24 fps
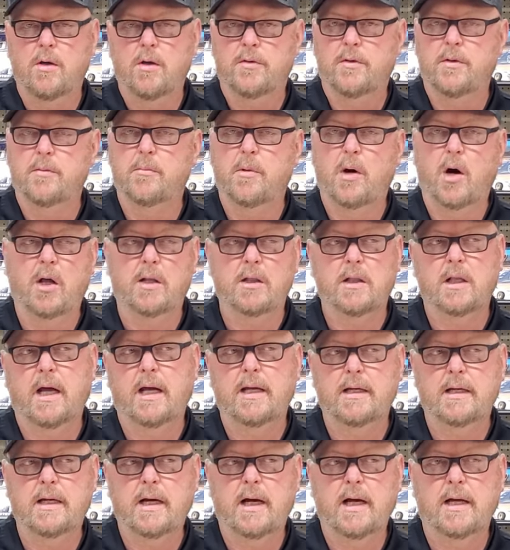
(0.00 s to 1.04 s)
The mod
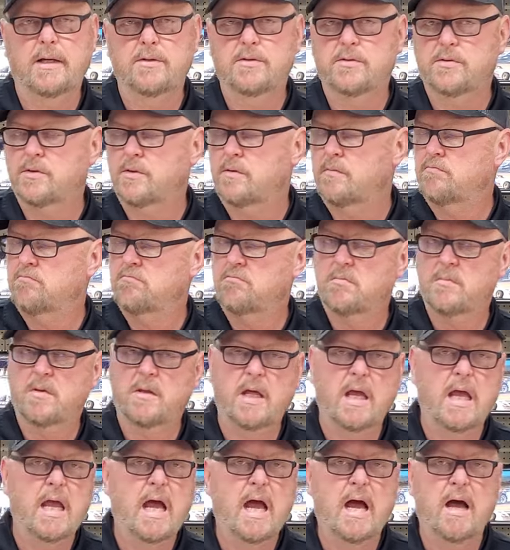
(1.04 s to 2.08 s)
light guys,
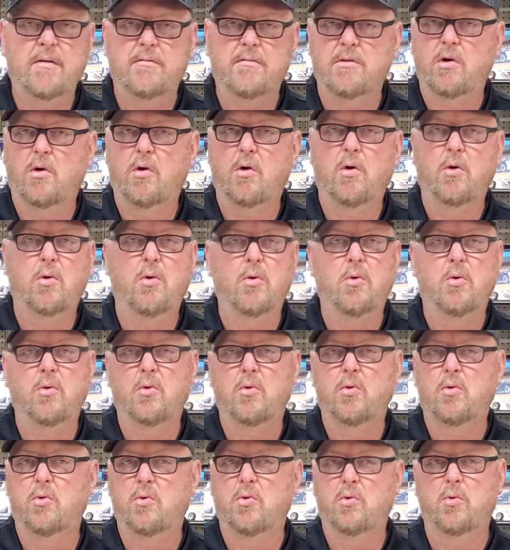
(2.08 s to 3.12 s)
they have a
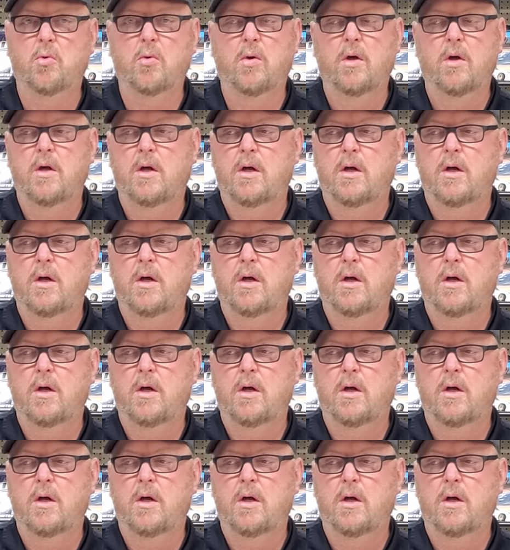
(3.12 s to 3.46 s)
whole